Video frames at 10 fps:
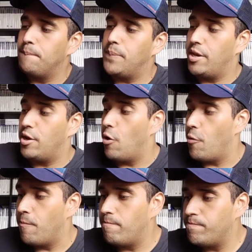But
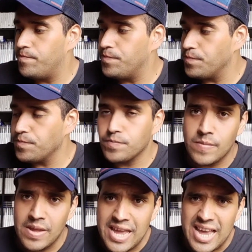no.
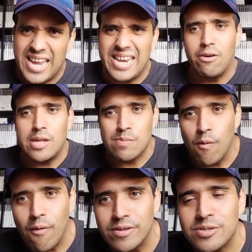And now let's
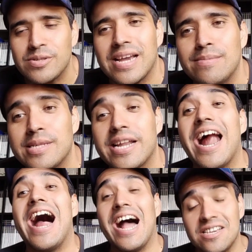move on to the games that
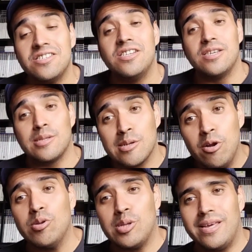are actually
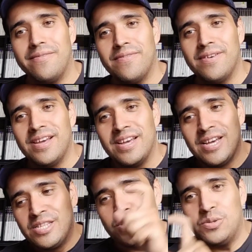exclusive
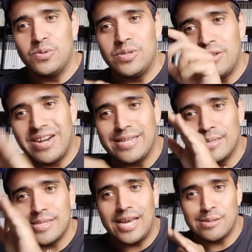to the United
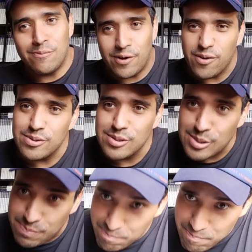States. We got
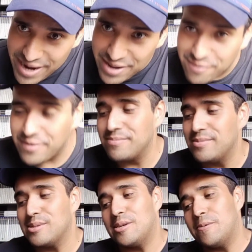many of them.
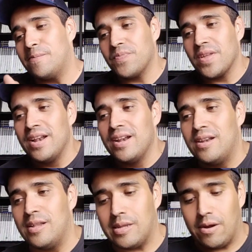So
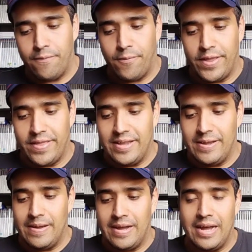let's start off with
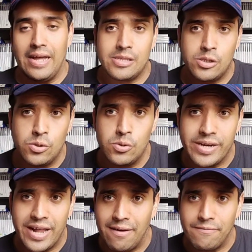a
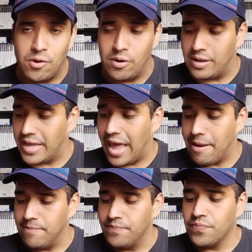$2.50
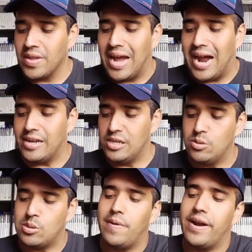game I
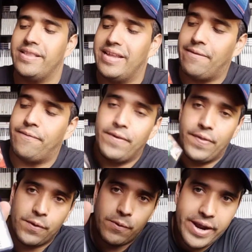use smarter than a
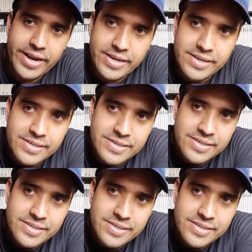5th grader.